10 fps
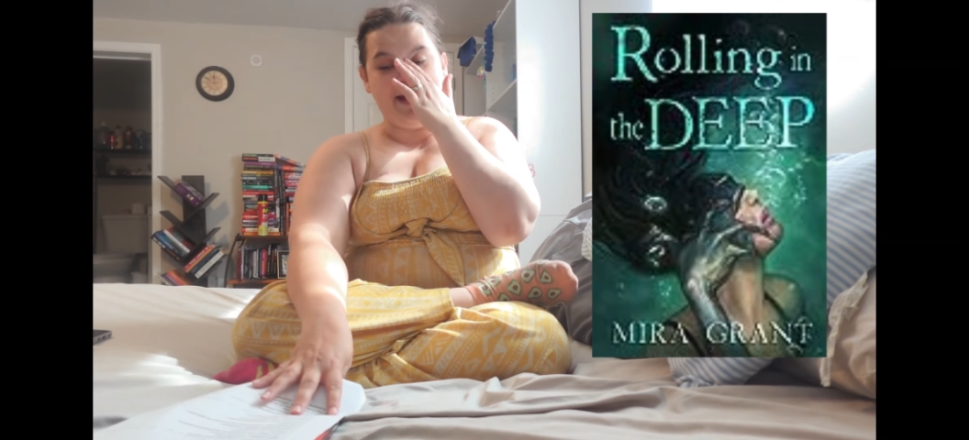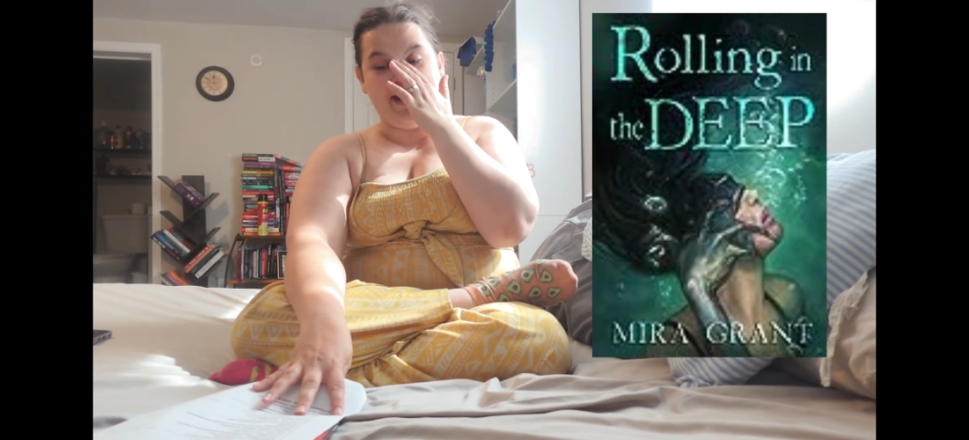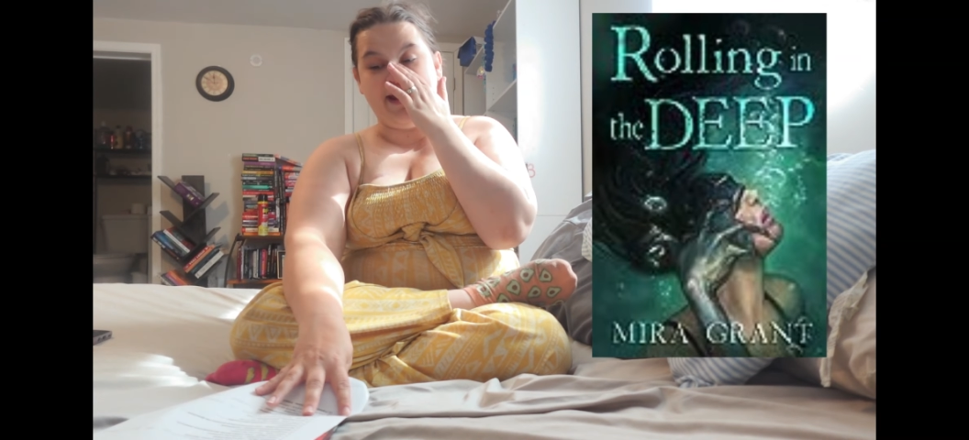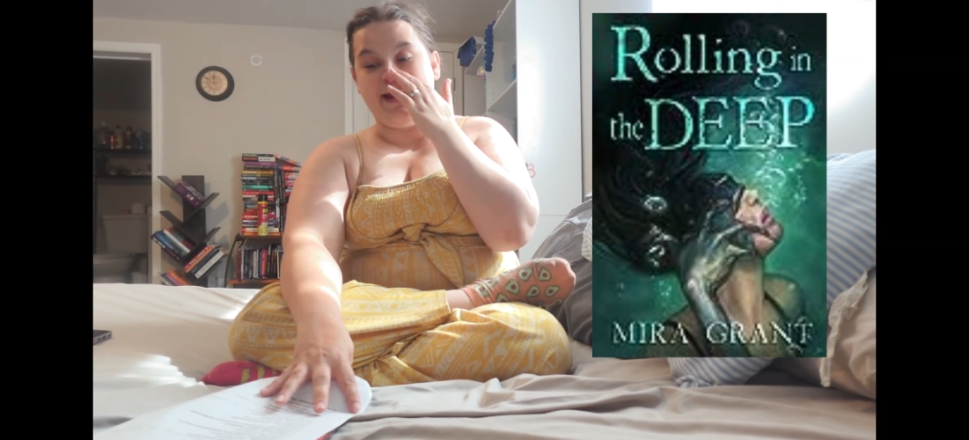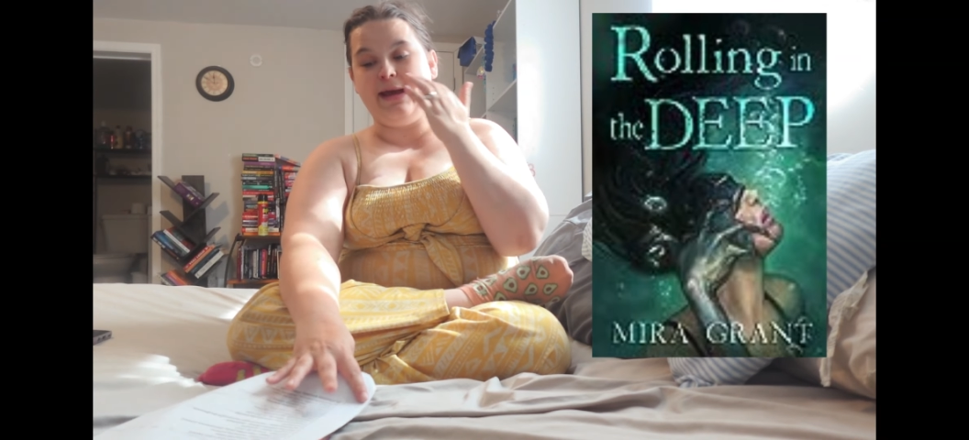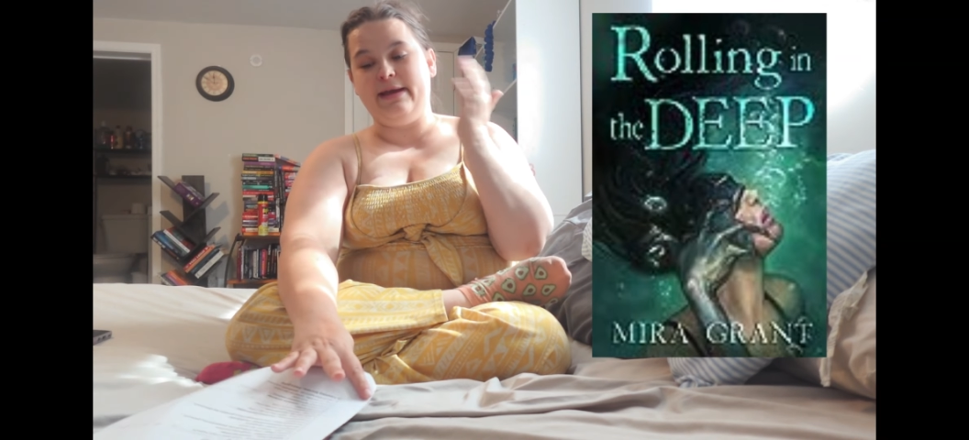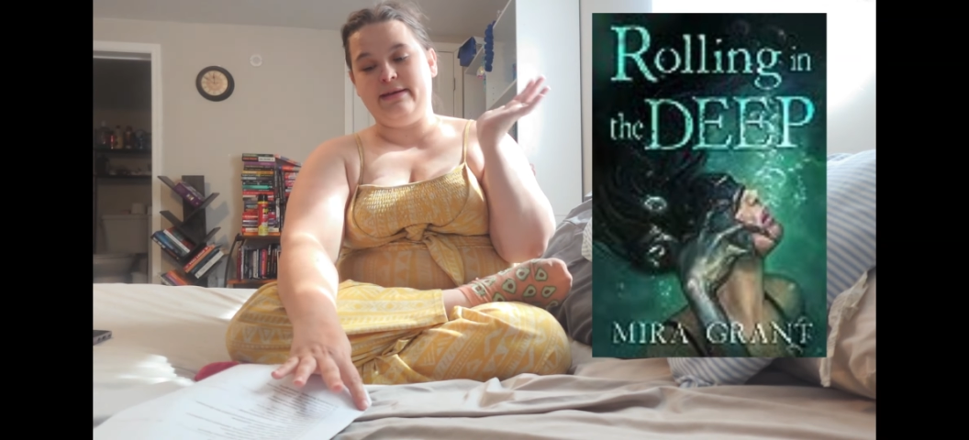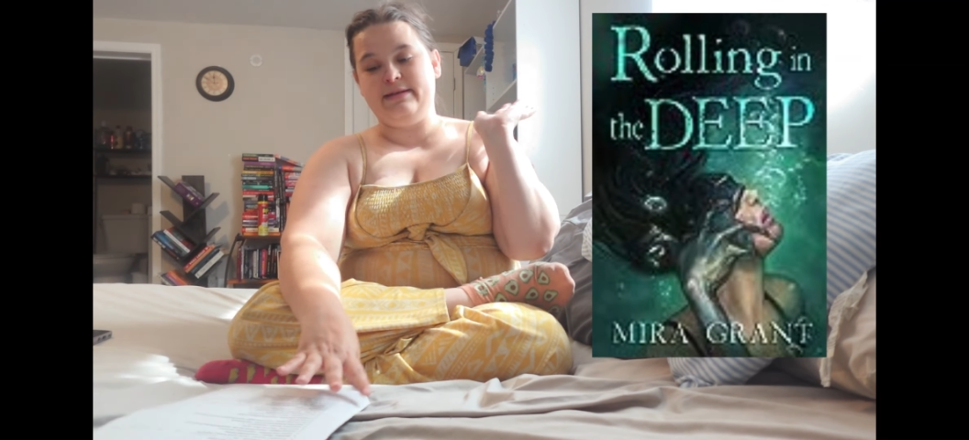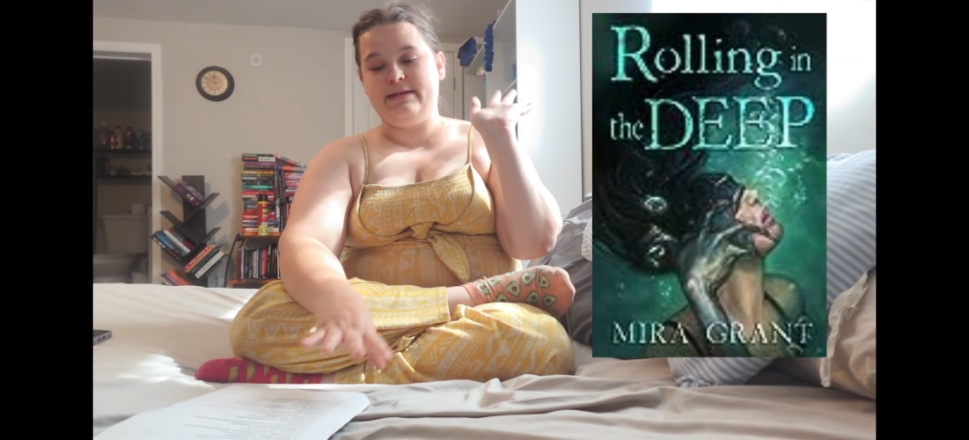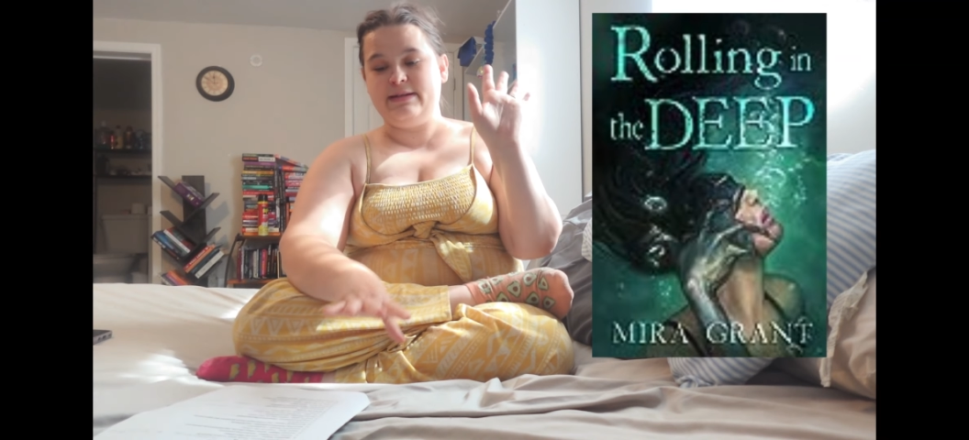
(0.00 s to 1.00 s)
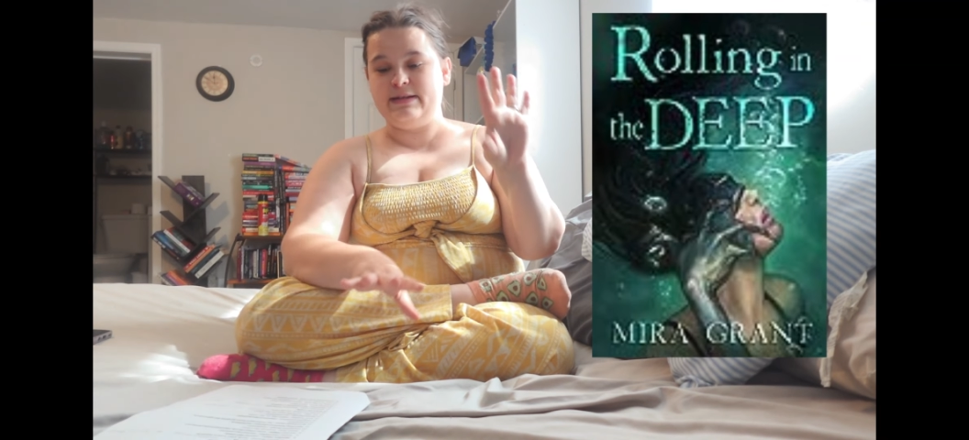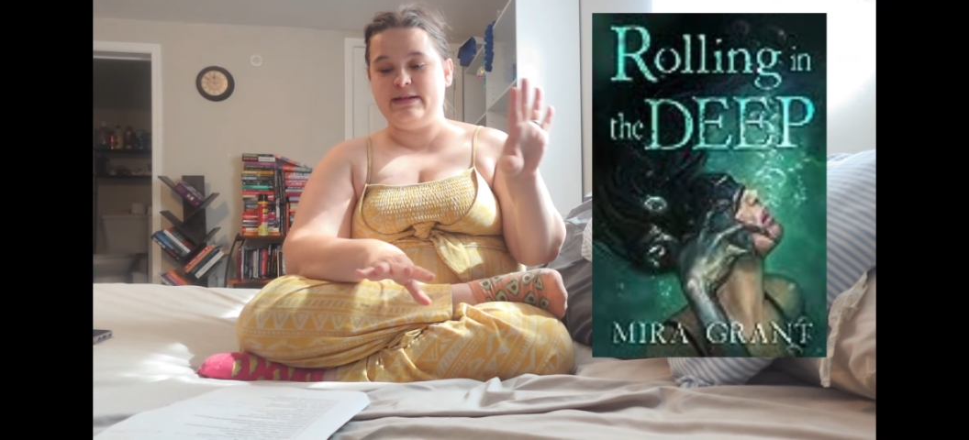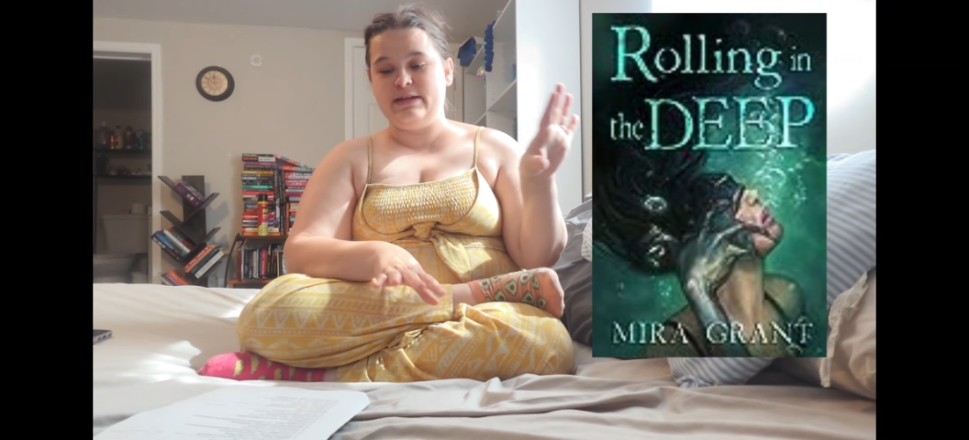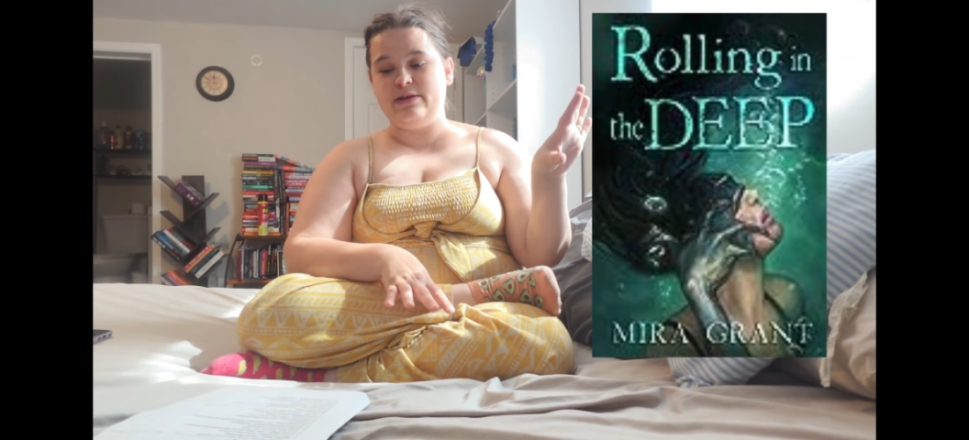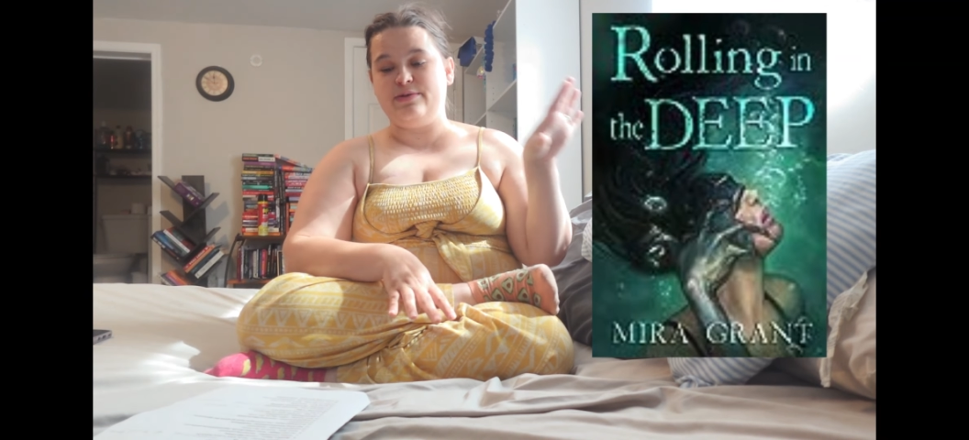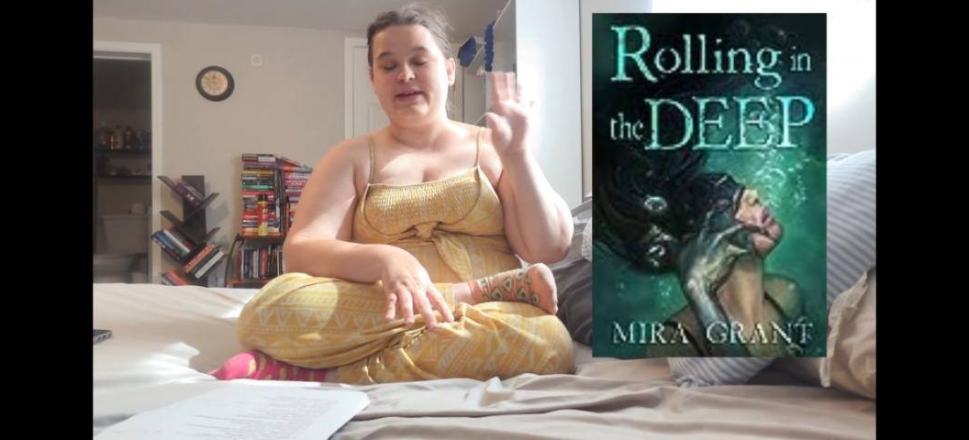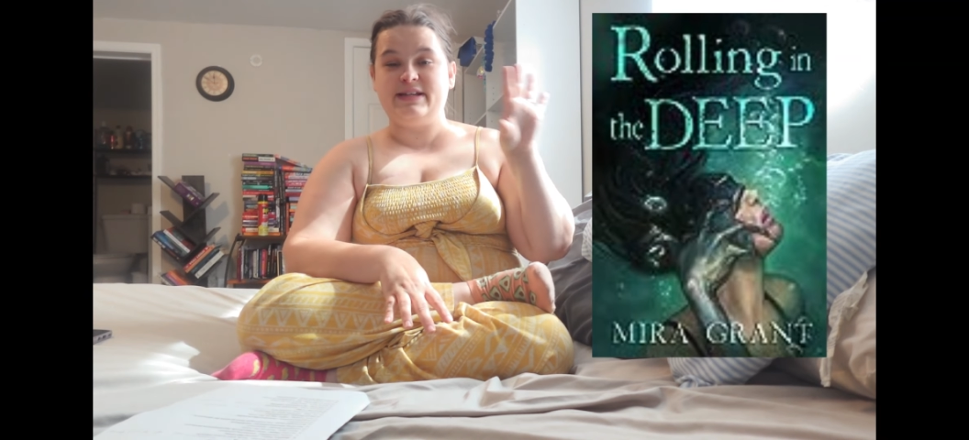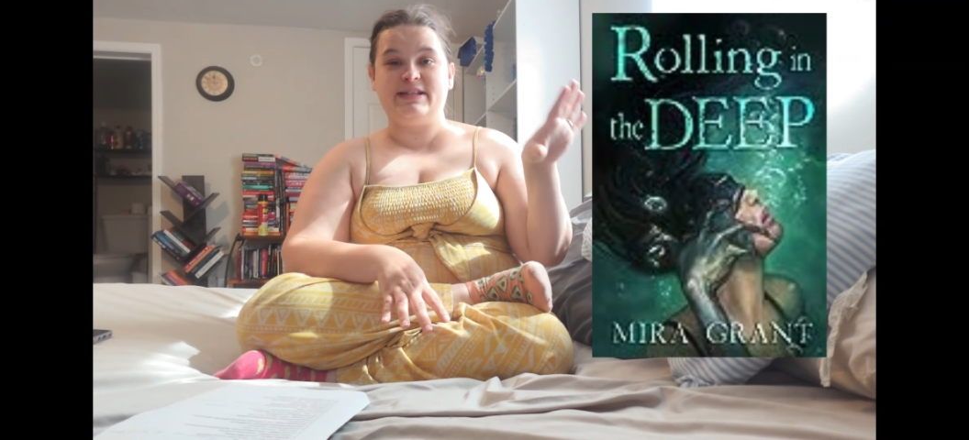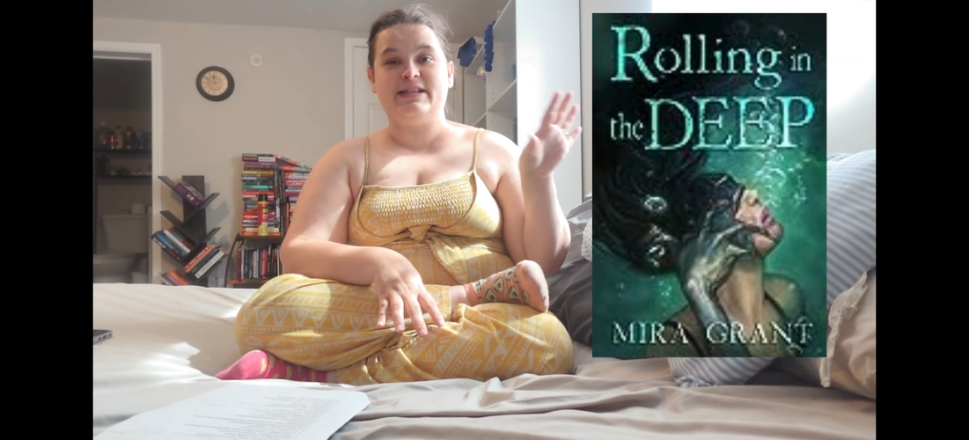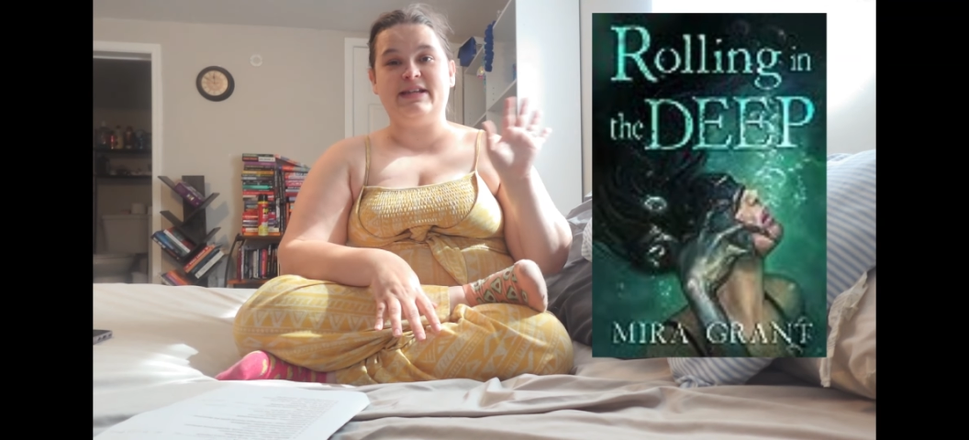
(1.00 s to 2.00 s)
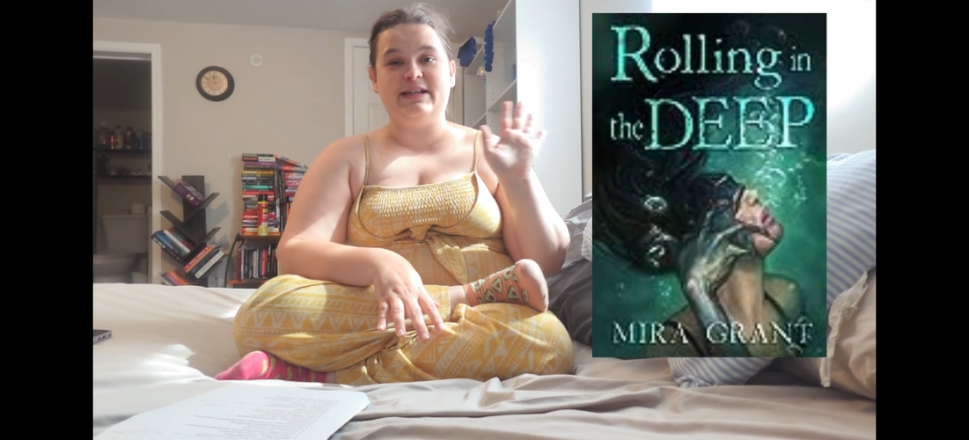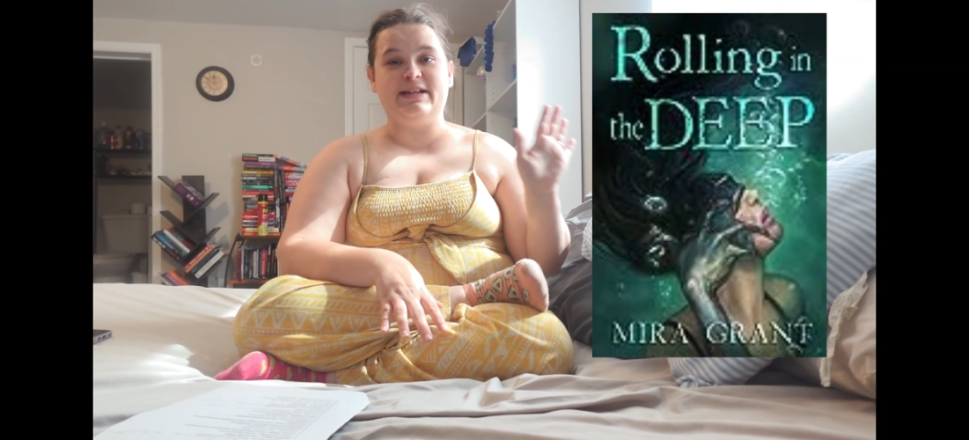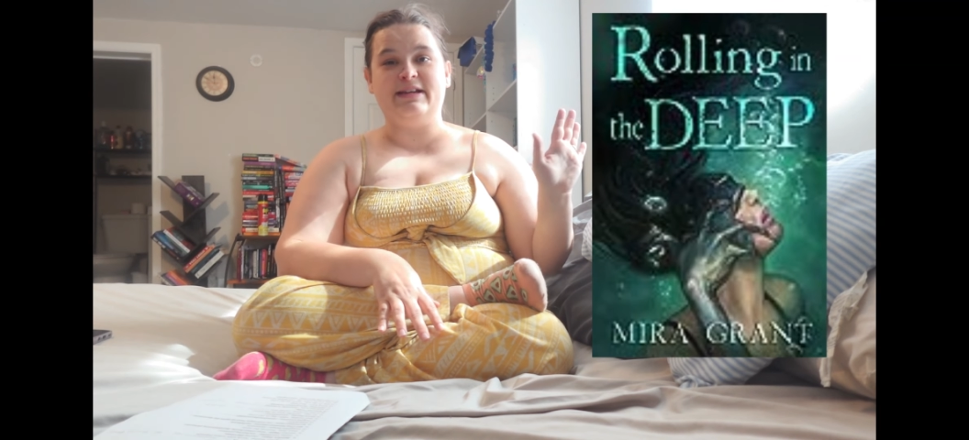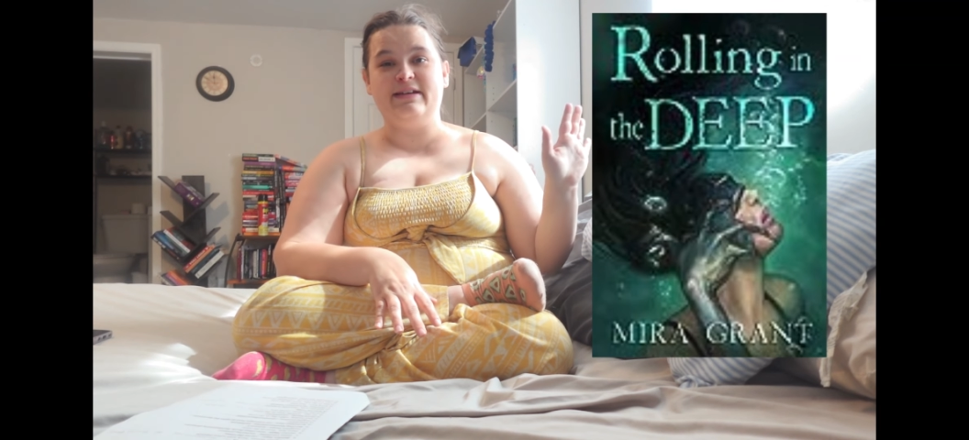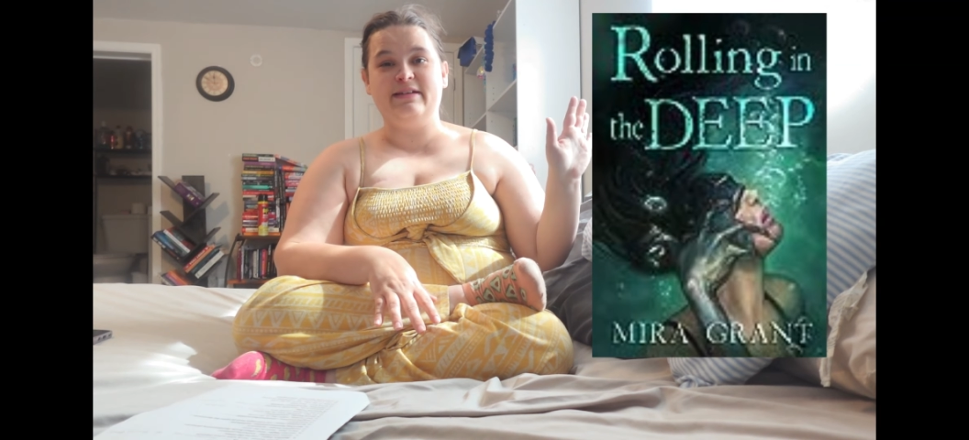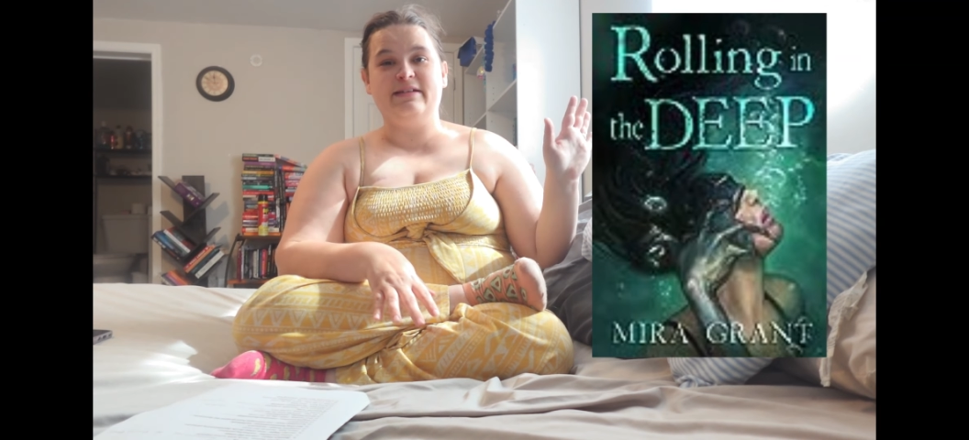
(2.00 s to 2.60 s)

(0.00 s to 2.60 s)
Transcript: and you can see